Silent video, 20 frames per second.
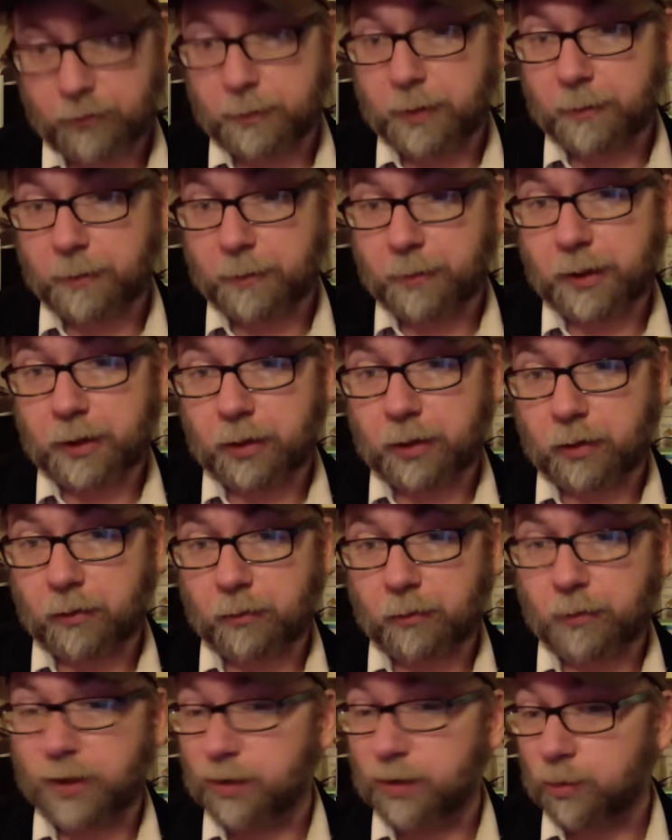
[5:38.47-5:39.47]
been a big deal
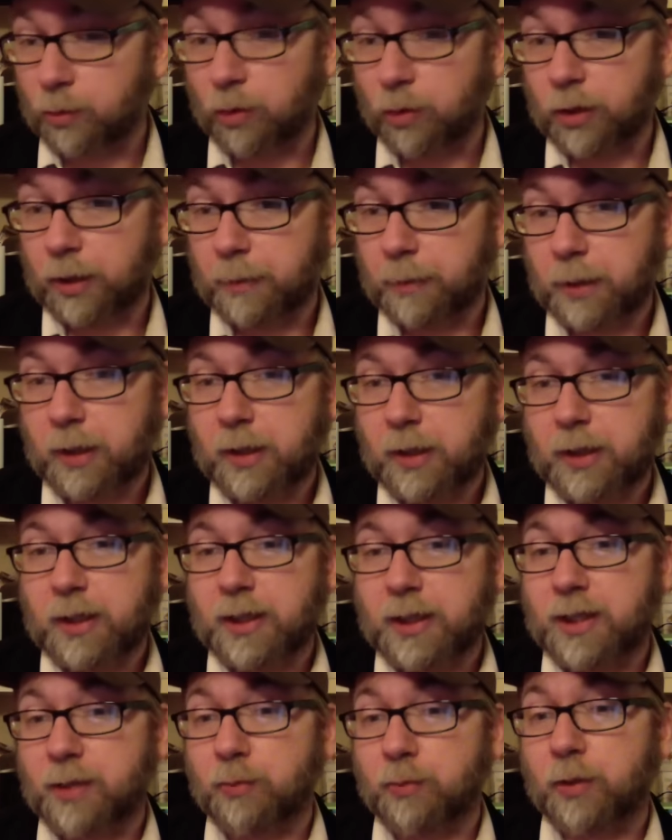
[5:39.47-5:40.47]
when I was growing up.
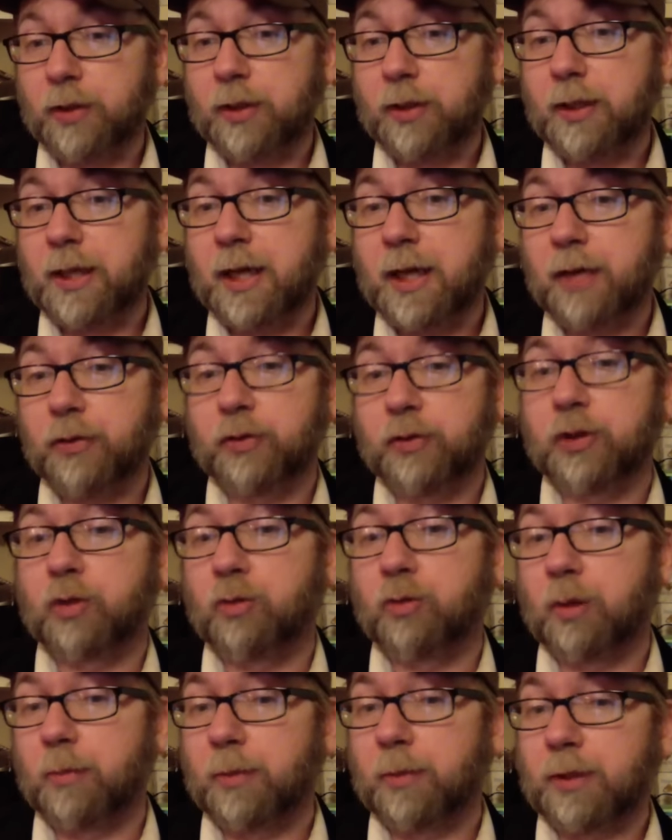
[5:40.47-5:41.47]
He's one of the actors I
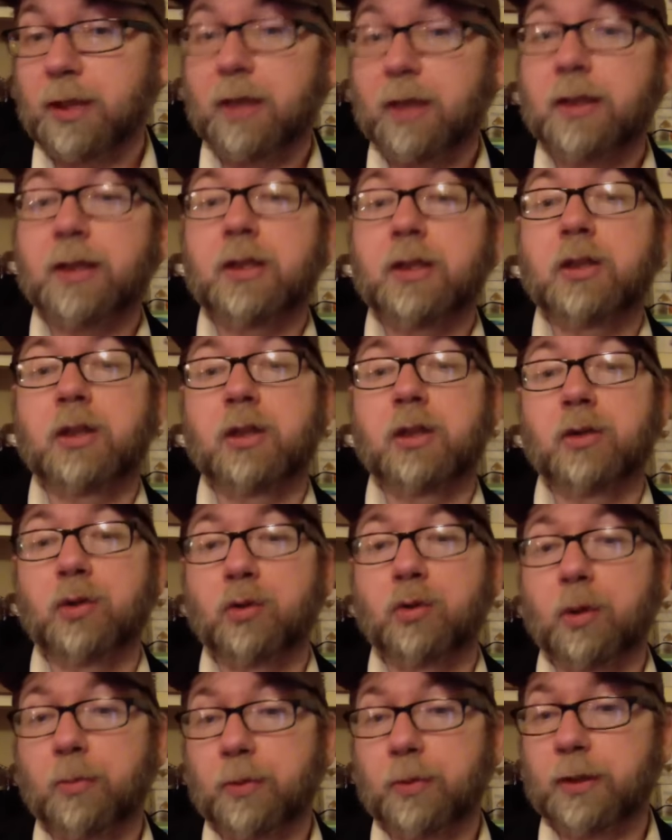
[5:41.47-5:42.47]
grew up with. Kind of like, you know, you
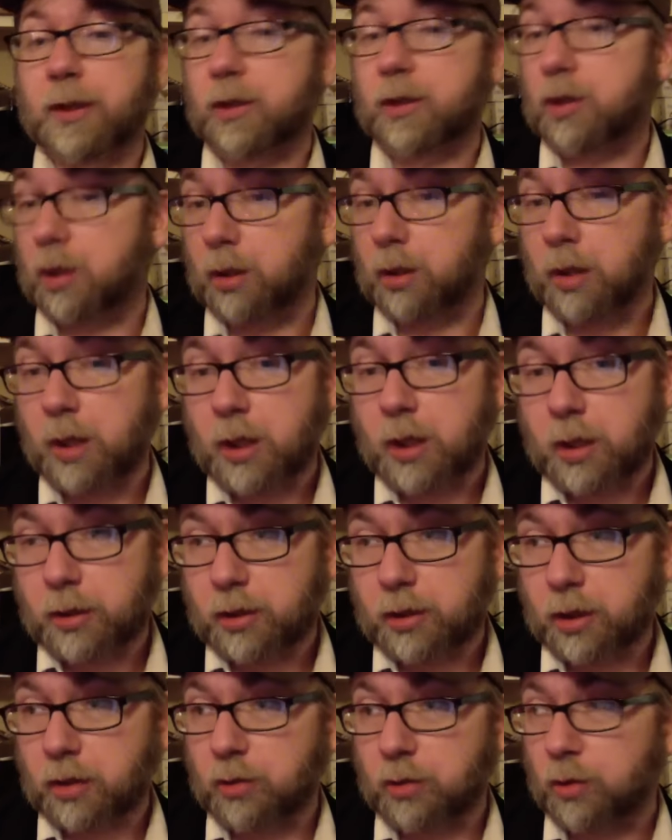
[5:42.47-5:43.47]
grew up with like
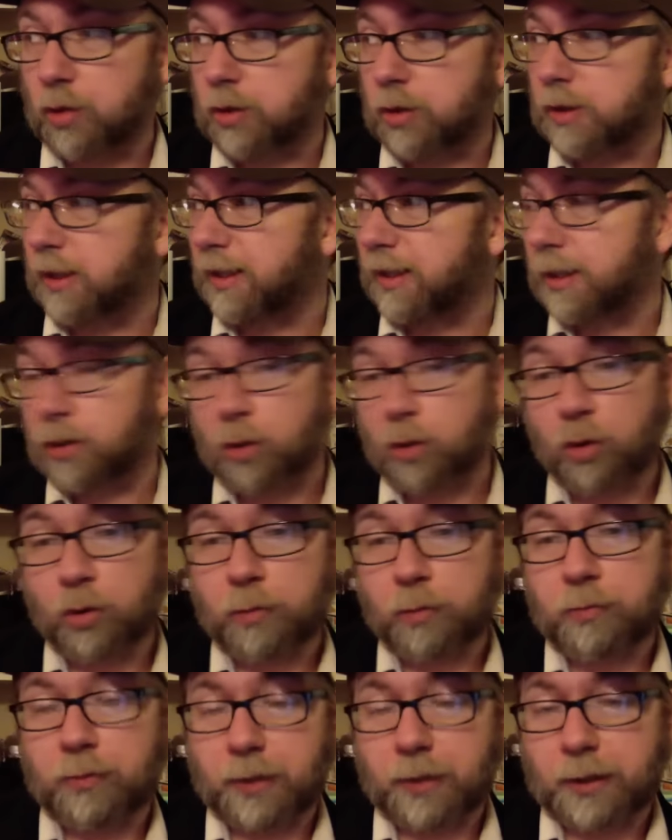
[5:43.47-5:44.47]
Chuck Norris. And I guess
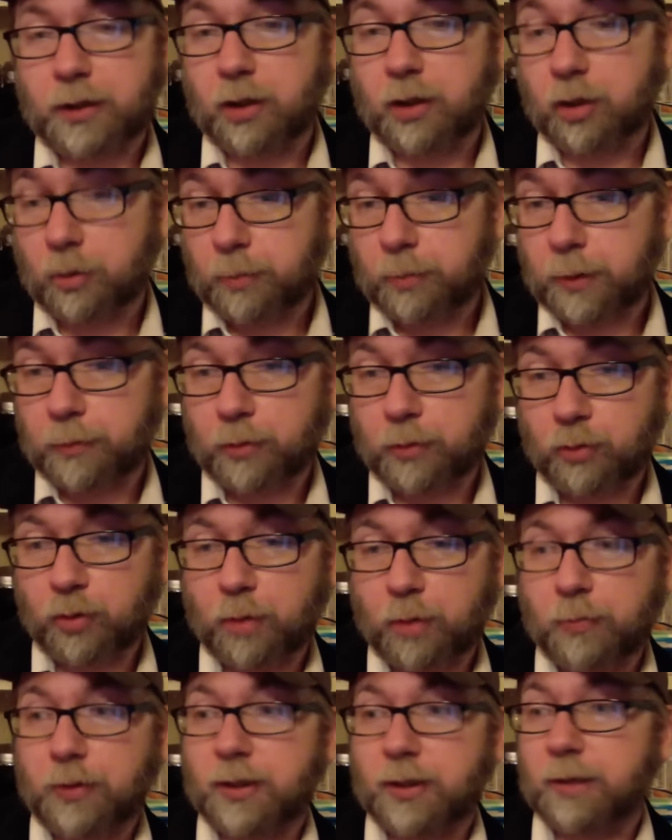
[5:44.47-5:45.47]
older, like younger people grew
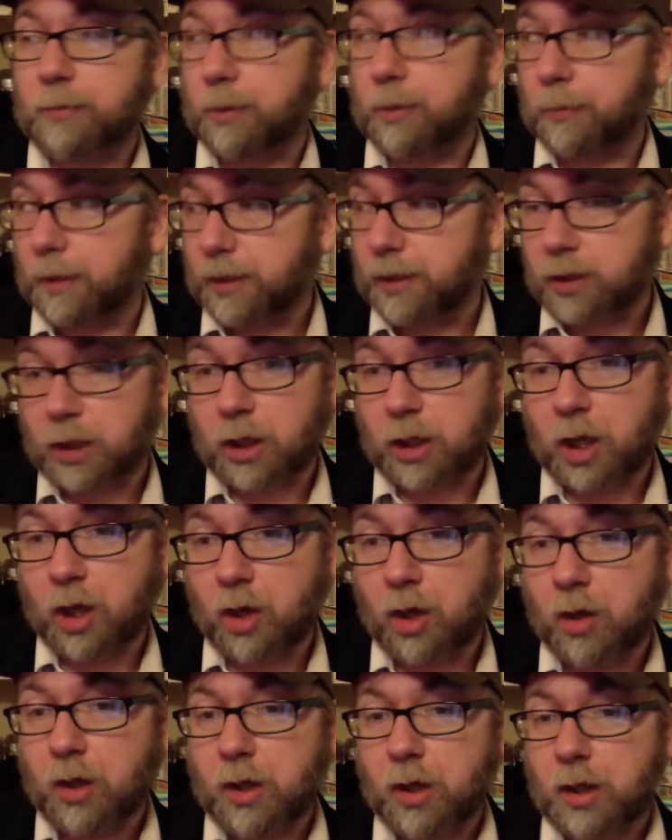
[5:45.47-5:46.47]
up with like people like
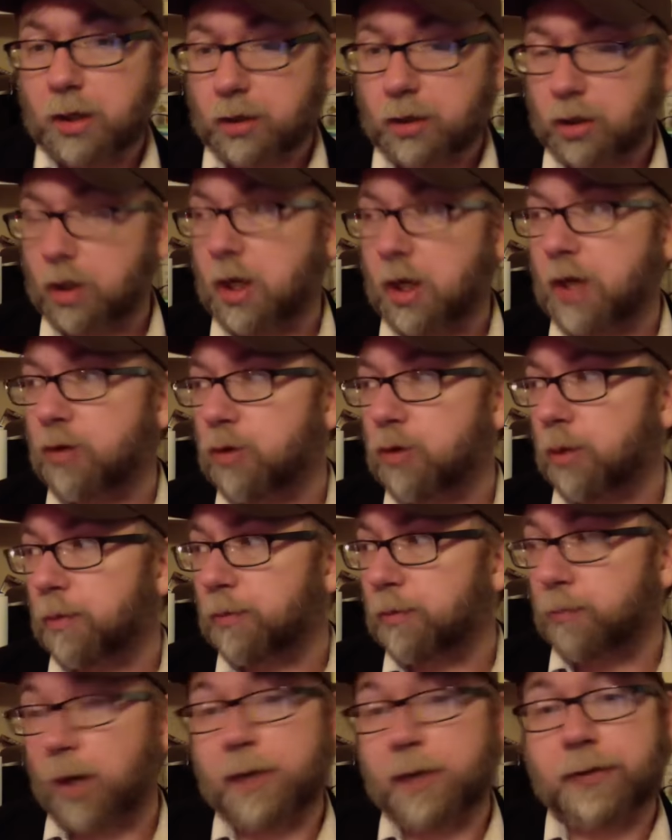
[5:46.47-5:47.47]
Seagal. I grew up
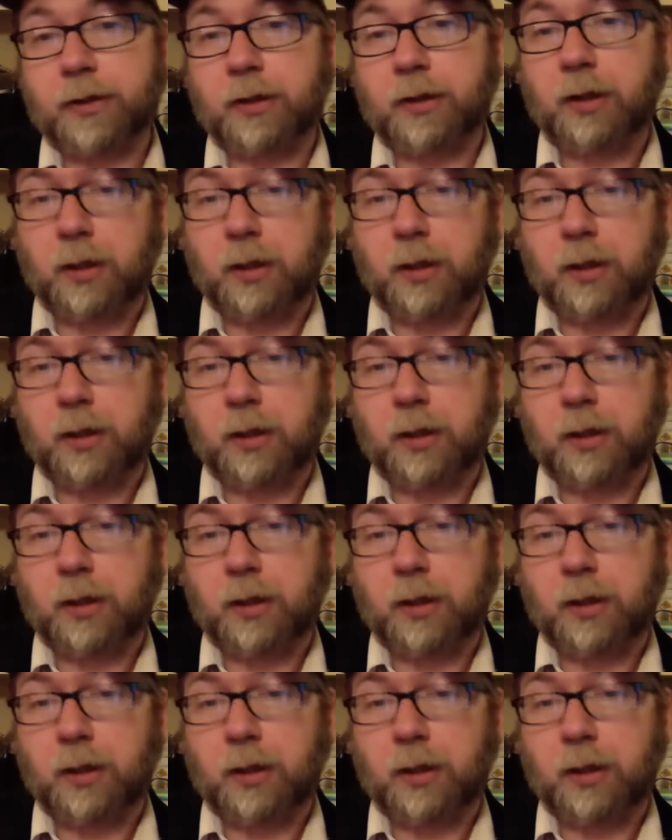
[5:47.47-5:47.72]
with Bronson.